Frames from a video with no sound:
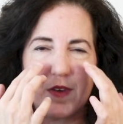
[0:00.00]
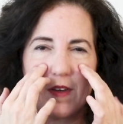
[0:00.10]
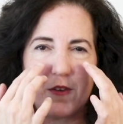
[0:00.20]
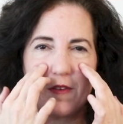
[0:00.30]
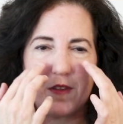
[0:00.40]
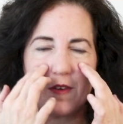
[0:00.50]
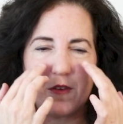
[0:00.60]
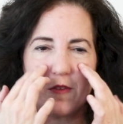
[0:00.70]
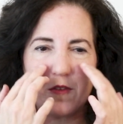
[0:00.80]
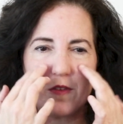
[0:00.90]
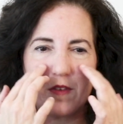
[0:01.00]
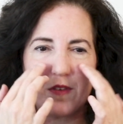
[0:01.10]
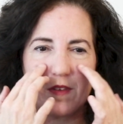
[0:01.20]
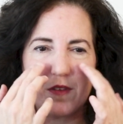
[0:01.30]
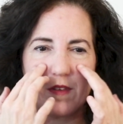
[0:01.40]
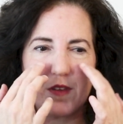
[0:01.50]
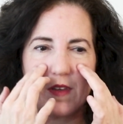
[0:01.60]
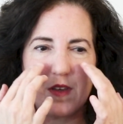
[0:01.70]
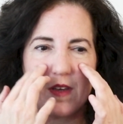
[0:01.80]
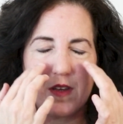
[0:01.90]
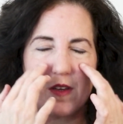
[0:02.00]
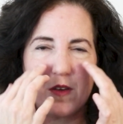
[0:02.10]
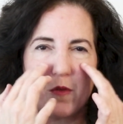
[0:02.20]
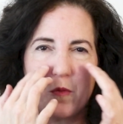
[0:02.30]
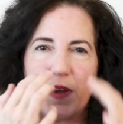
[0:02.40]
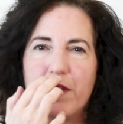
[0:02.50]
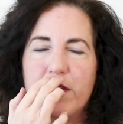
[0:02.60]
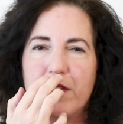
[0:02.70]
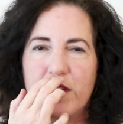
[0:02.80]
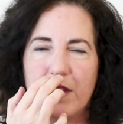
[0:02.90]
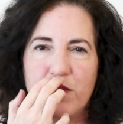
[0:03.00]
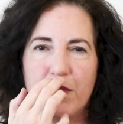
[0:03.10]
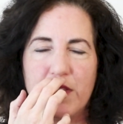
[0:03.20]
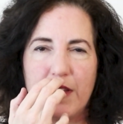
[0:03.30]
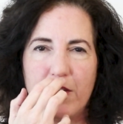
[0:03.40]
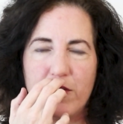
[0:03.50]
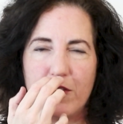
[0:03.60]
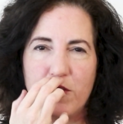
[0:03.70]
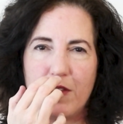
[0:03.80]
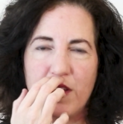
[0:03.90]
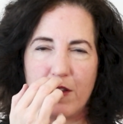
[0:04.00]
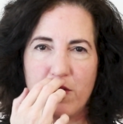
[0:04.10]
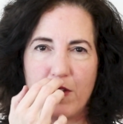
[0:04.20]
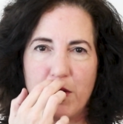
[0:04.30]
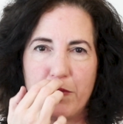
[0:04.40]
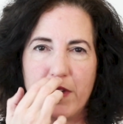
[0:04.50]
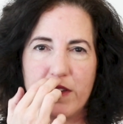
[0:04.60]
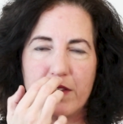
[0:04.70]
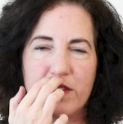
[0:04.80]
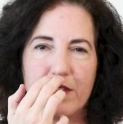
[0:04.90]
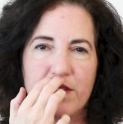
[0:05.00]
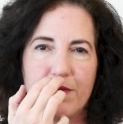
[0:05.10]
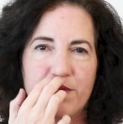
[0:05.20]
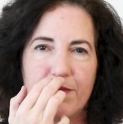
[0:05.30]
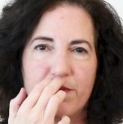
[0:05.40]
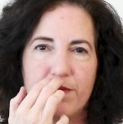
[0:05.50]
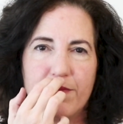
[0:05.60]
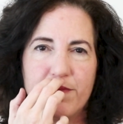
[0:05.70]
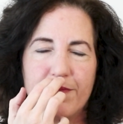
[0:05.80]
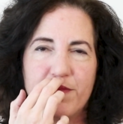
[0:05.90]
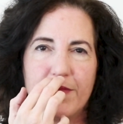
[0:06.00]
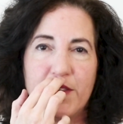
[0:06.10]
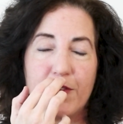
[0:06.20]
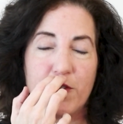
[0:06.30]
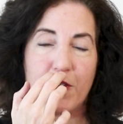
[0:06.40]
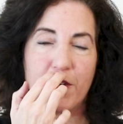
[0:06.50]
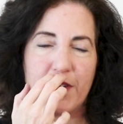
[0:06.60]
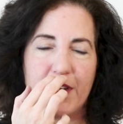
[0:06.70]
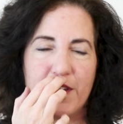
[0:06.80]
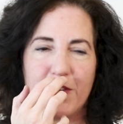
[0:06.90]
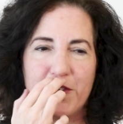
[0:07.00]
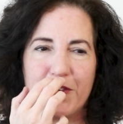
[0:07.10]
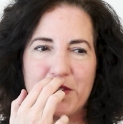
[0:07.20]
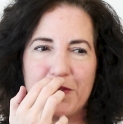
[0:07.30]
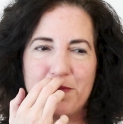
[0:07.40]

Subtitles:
Under the nose. Where is it in relation to the other objects? If there are any others.